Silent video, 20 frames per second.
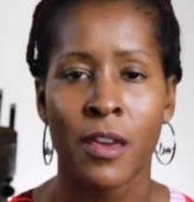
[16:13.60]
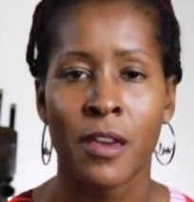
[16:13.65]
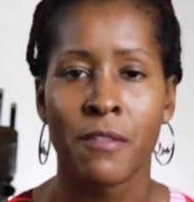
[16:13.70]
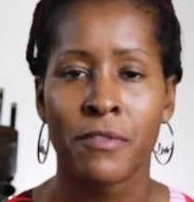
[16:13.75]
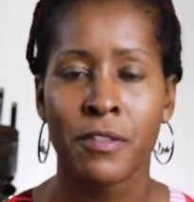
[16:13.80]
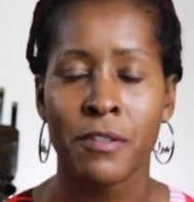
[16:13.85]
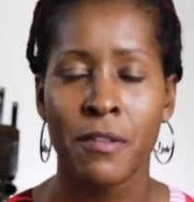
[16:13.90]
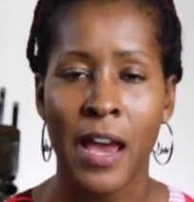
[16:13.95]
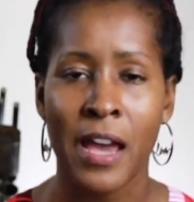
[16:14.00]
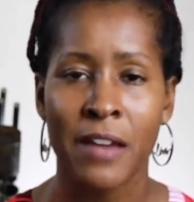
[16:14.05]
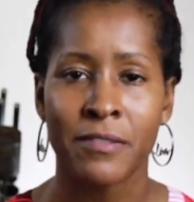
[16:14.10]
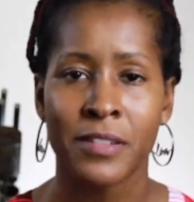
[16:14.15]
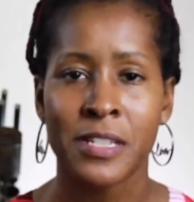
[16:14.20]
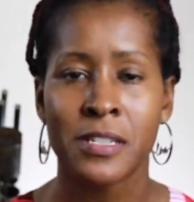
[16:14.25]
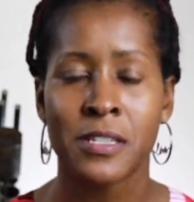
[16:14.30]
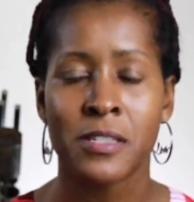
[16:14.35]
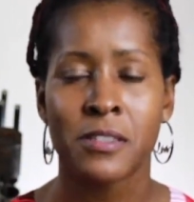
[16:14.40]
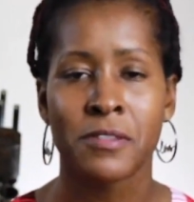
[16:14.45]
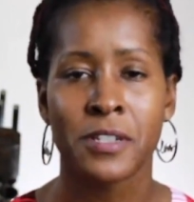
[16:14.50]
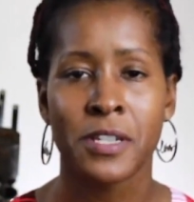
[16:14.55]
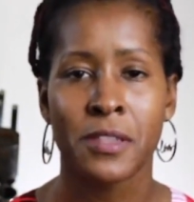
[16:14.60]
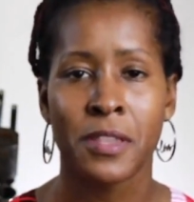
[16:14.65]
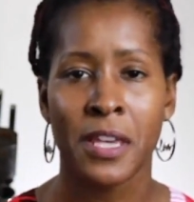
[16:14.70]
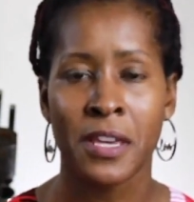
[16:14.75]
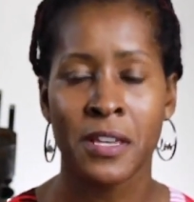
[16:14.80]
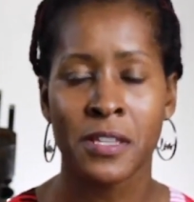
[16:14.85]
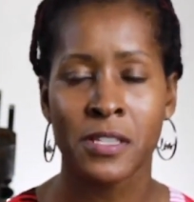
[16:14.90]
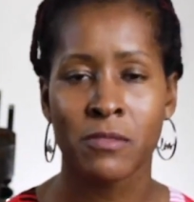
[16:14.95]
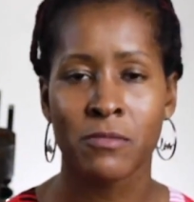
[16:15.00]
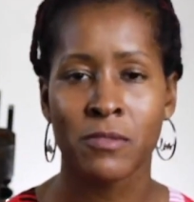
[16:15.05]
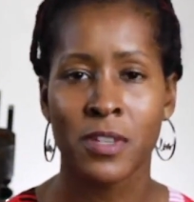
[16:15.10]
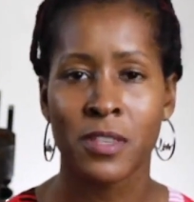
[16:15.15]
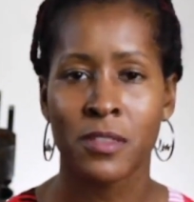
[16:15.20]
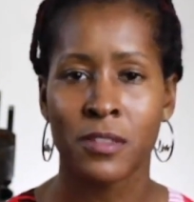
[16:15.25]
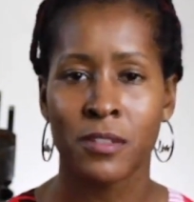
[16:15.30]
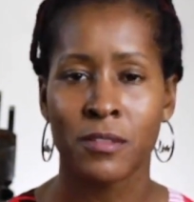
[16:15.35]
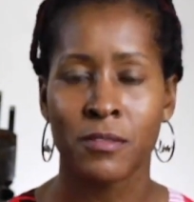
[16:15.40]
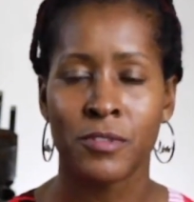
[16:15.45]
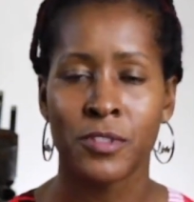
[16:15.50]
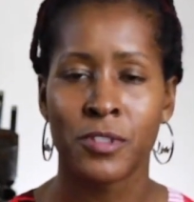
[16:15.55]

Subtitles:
If you have these 3 things with you,